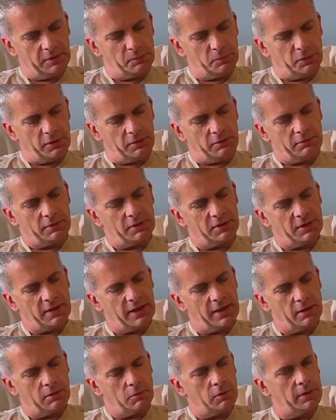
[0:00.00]
in a period
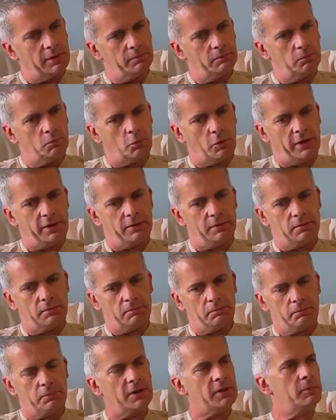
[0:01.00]
now when
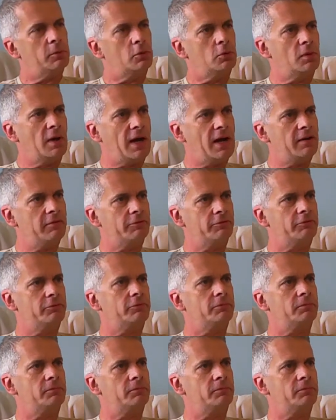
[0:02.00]
when people who have